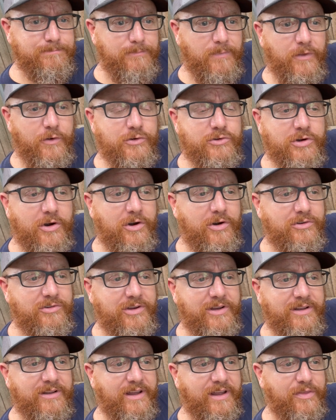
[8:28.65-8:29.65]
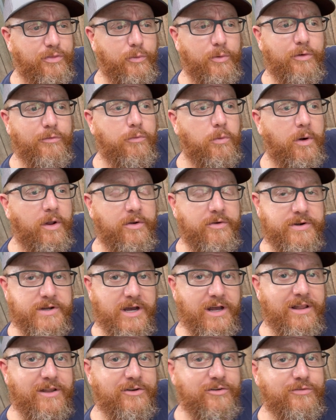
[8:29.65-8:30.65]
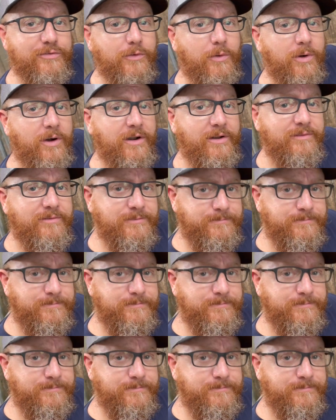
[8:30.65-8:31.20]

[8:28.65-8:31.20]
they're charging like $300 or $400 for it,